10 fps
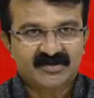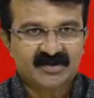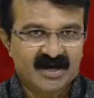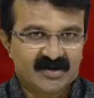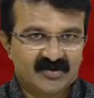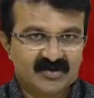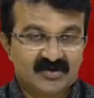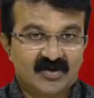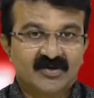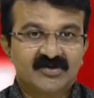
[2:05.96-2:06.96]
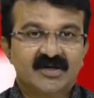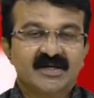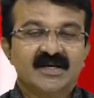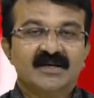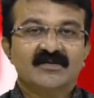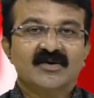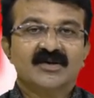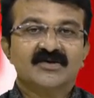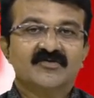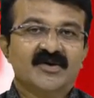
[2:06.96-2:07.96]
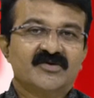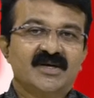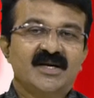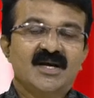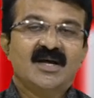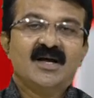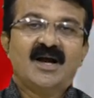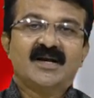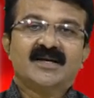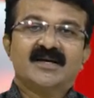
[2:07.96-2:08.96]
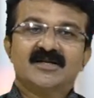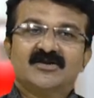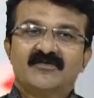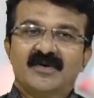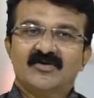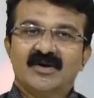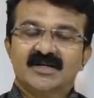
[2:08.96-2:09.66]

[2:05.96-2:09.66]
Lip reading: days ago. Congratulating him on his victory, Harki and his fellow